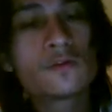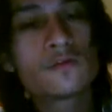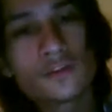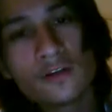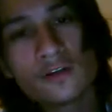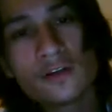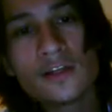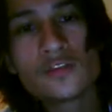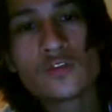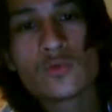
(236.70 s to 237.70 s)

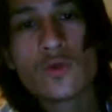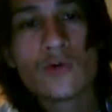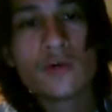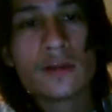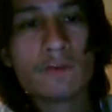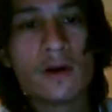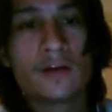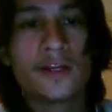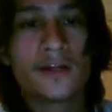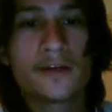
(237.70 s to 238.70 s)
Fraternity sorority
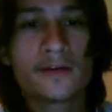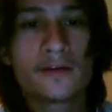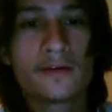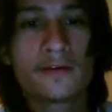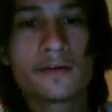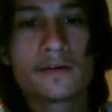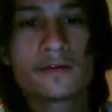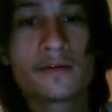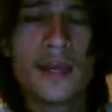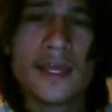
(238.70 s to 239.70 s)
party.
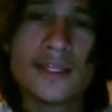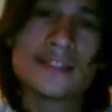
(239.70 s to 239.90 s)
Okay,